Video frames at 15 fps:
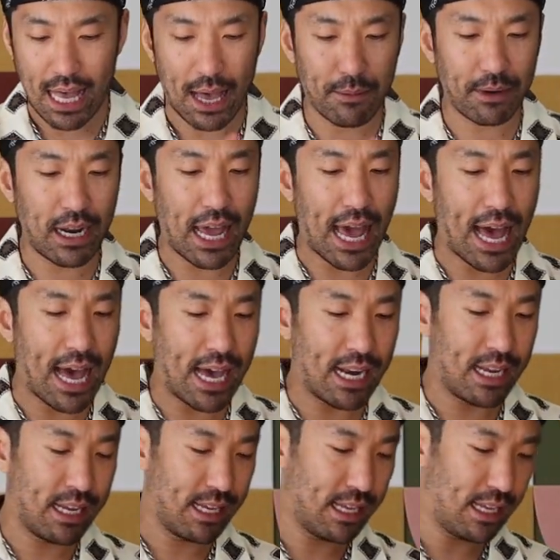I'm gonna
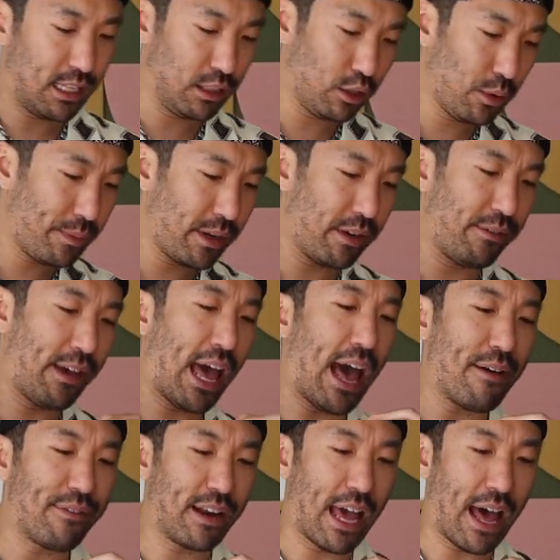add a little bit of
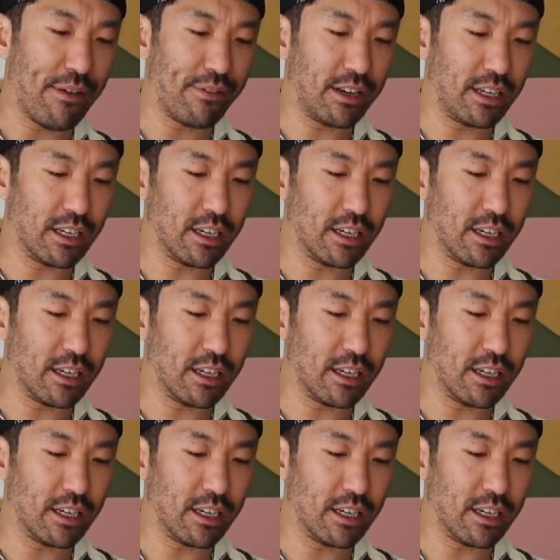half and half in